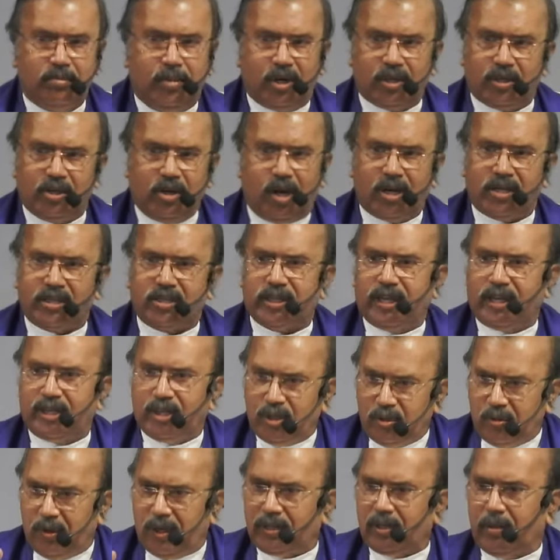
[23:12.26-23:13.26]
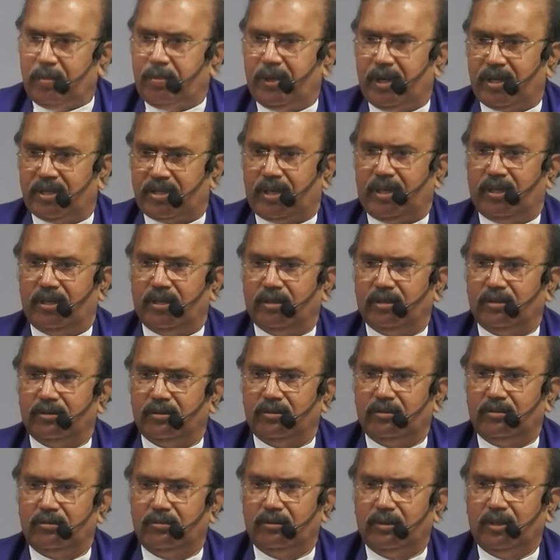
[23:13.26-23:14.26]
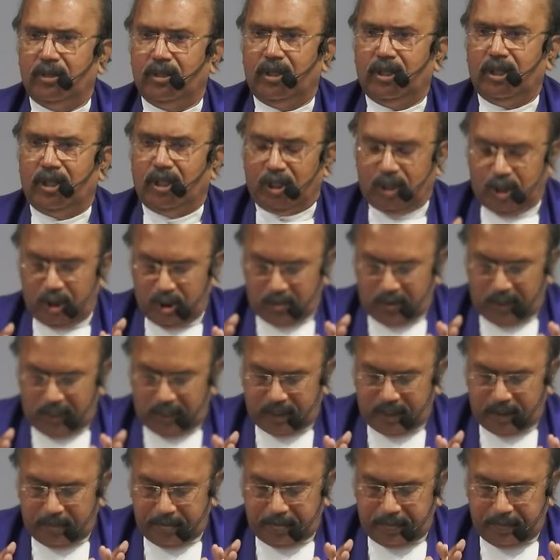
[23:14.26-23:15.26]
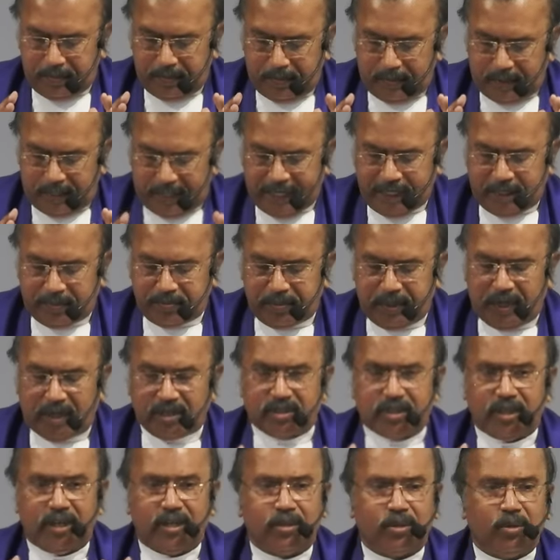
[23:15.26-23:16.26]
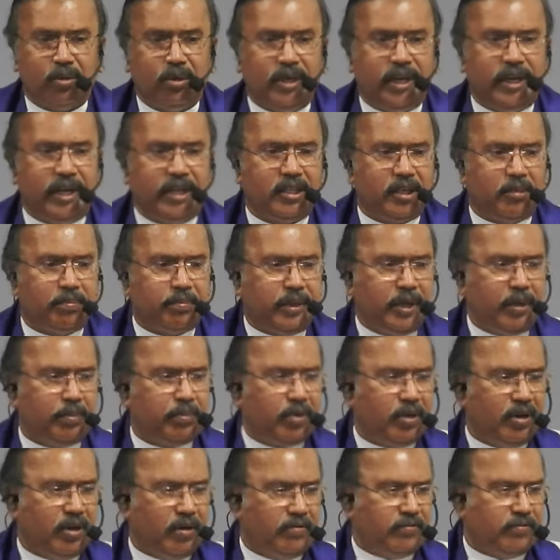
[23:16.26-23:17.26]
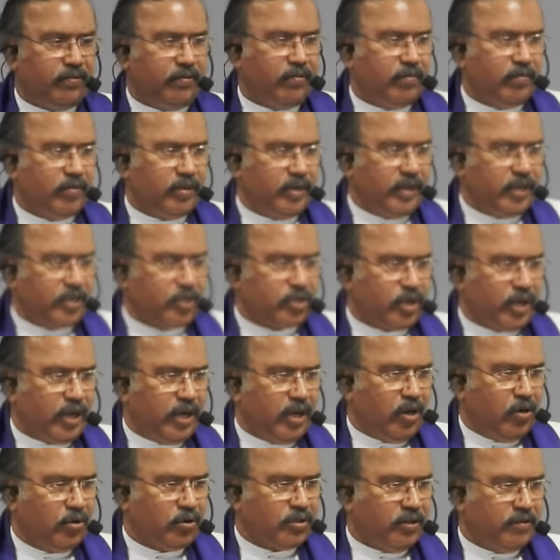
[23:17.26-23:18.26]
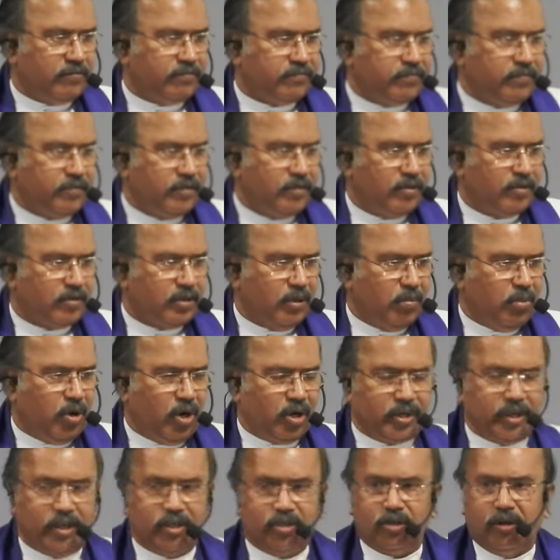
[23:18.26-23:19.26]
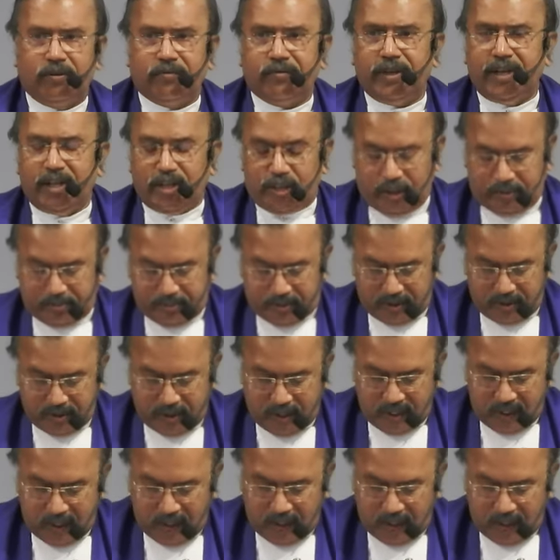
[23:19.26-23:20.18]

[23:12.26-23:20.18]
But God said, you are the person. You are the right person to lead the people of Israel out of the bondage of Egypt.